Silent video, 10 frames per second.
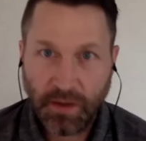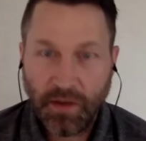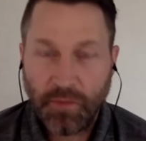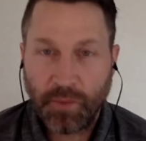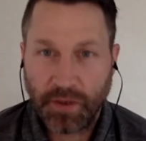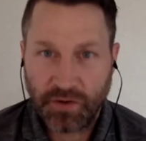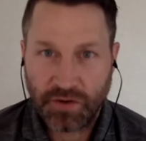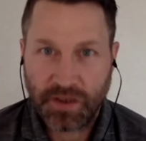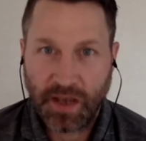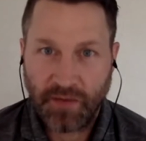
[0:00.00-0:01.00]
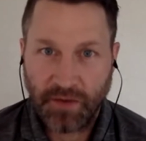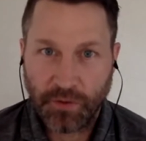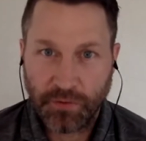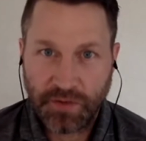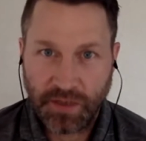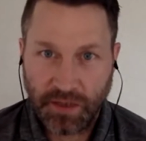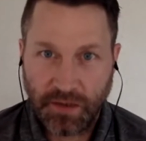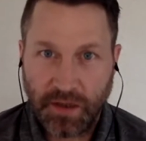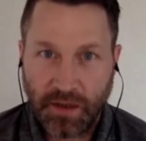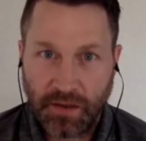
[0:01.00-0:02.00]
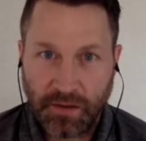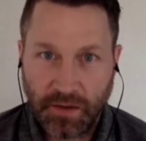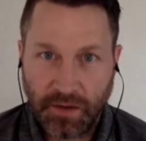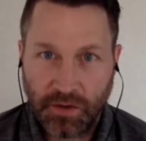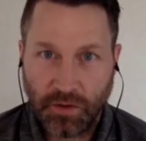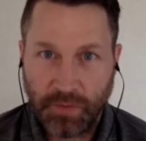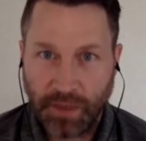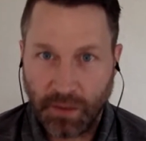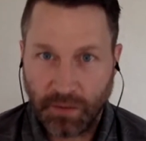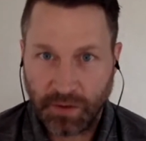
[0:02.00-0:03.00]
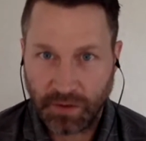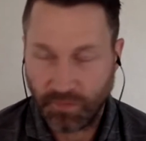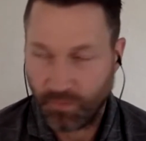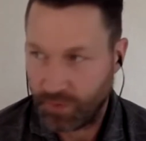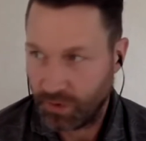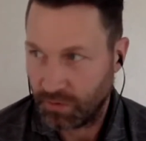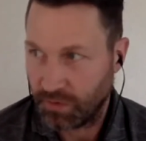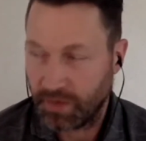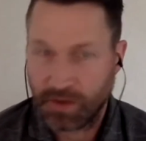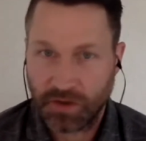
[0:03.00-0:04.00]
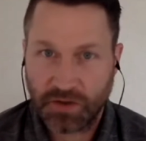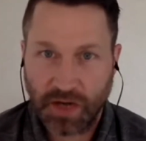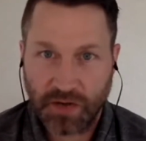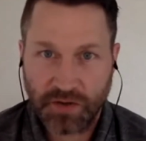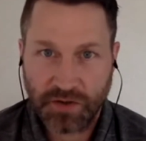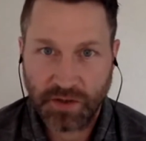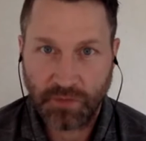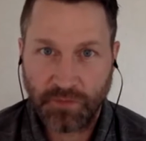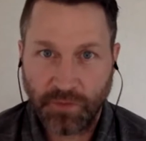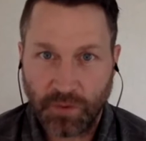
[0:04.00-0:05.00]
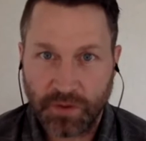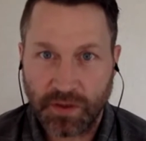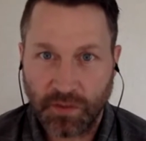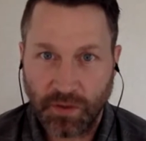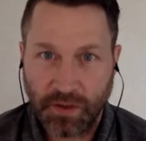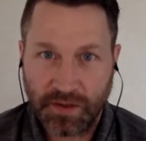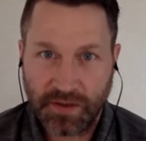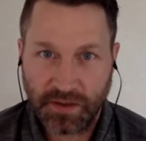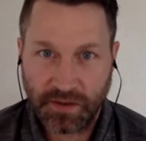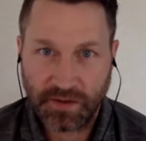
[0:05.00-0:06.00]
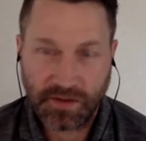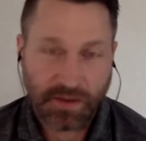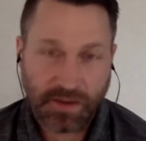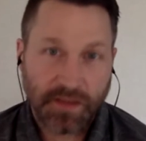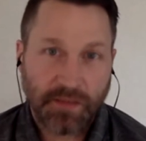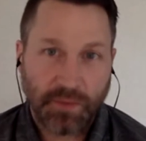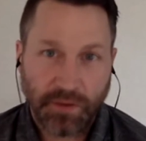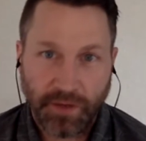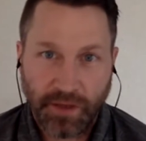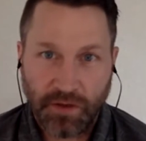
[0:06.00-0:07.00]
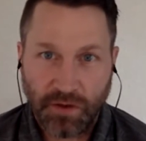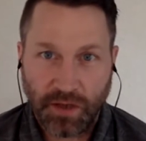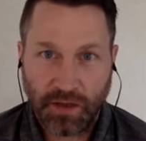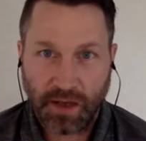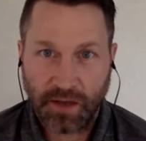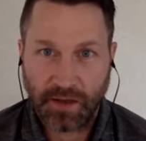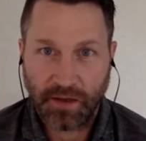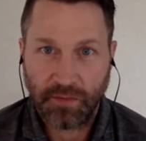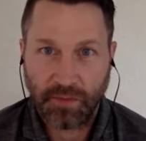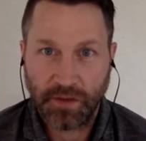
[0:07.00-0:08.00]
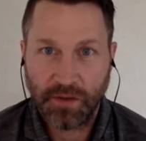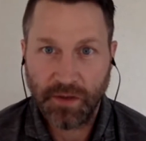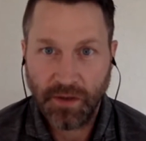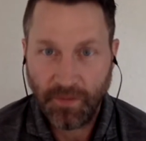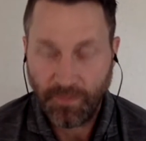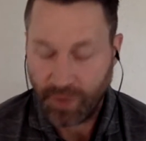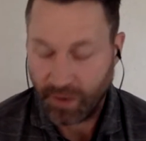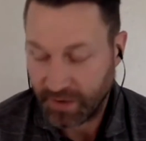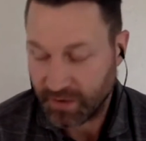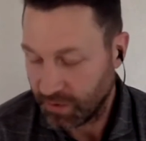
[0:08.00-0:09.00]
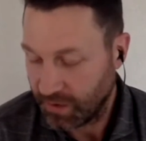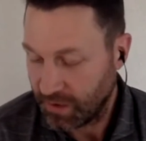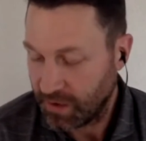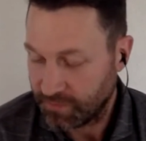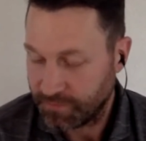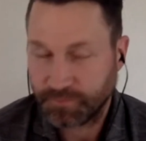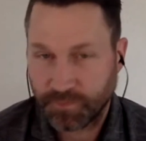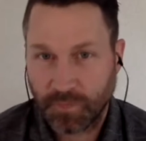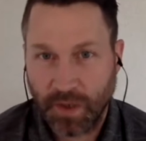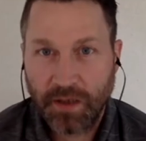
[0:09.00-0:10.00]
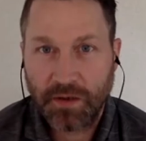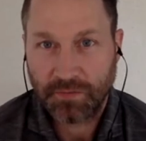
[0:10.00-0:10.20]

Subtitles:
But just having a routine and you know, being able to, you know, get the distractions out and focus on what it is he is. It's a discipline, right? And you get that down. But yeah, that's really neat. Thank you.